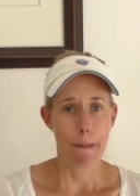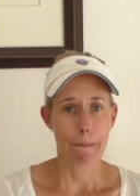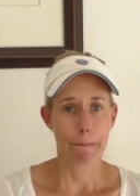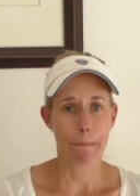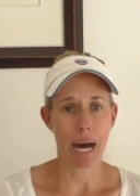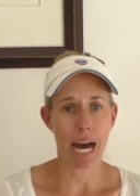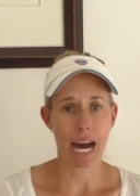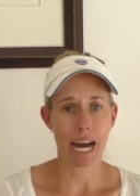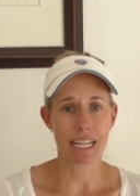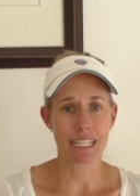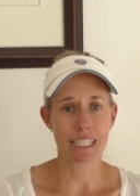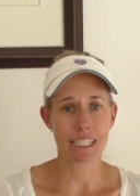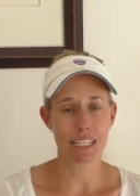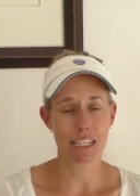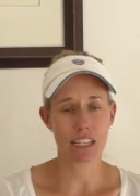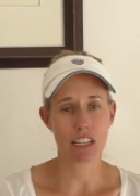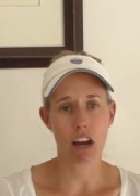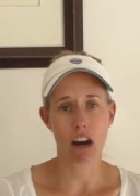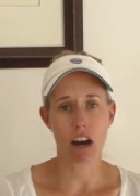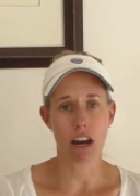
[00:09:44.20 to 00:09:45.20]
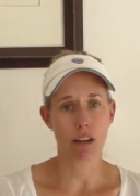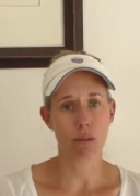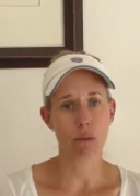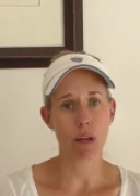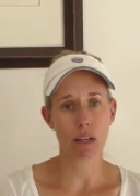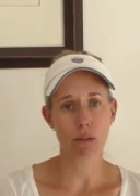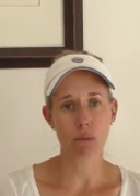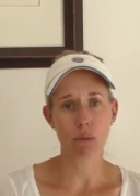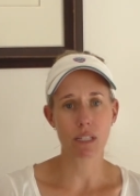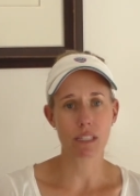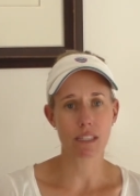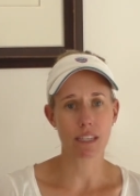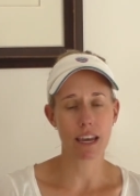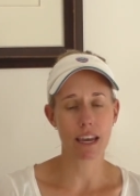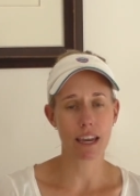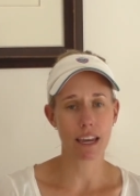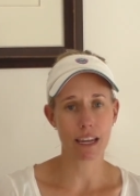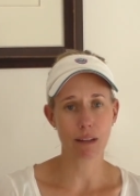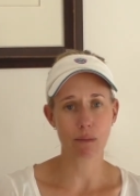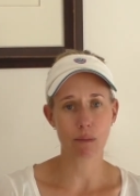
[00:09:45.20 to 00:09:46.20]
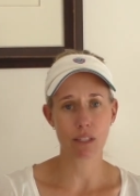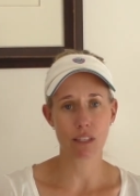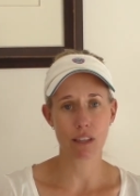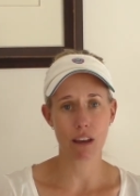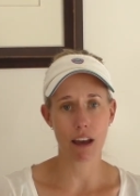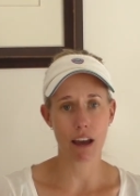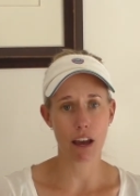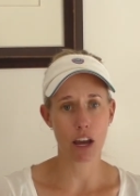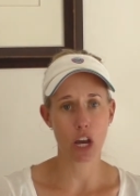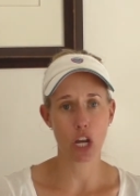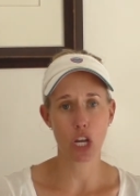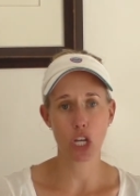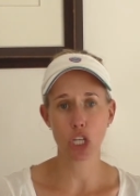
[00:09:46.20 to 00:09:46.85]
But yeah, it was a